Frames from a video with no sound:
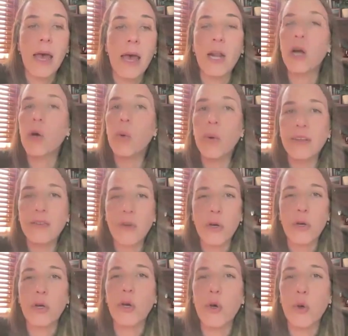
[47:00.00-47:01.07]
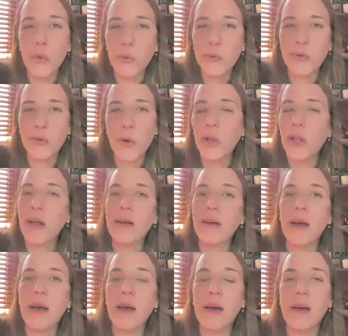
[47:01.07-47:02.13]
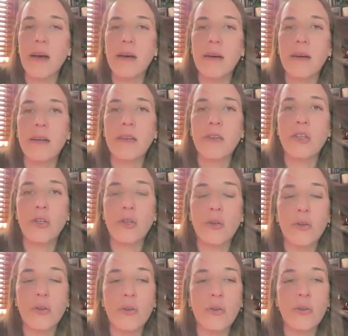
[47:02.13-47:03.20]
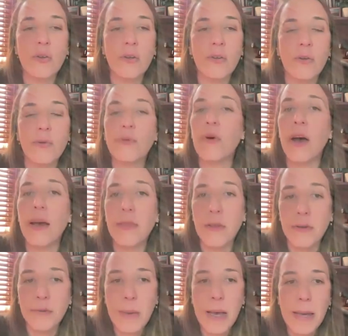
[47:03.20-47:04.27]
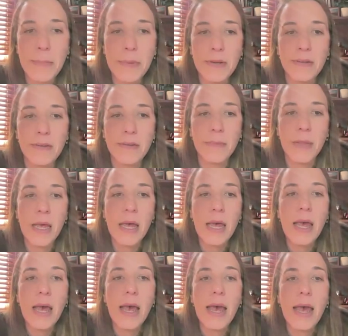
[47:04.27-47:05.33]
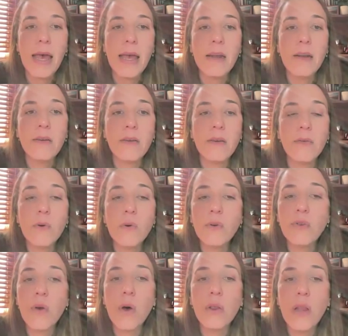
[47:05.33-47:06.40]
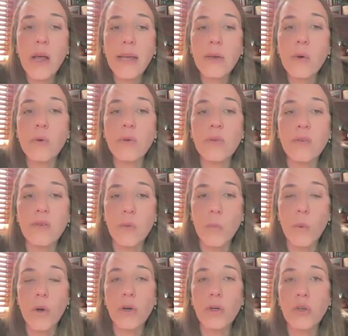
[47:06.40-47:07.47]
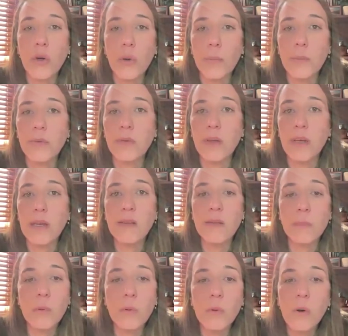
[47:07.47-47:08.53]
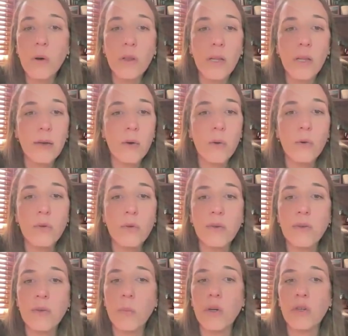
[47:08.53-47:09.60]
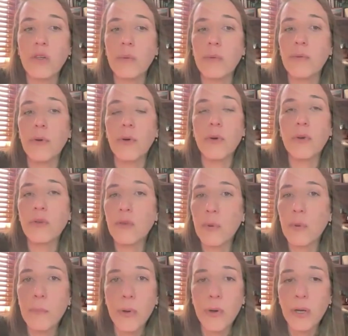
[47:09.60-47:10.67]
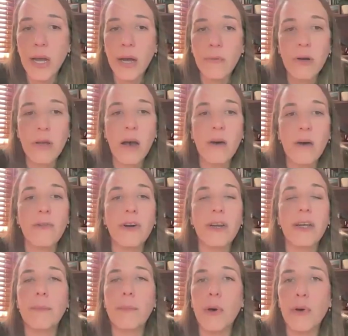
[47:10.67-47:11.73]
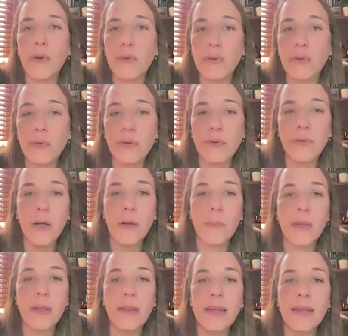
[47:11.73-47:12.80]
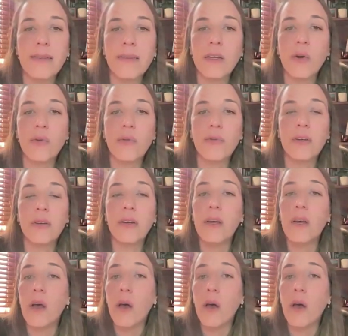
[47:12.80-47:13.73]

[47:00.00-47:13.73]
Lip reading: And I always go to Google Scholar to find those papers. And of course, online courses and workshops. Explore online courses and workshops focused on burnout recovery and personal development. These can often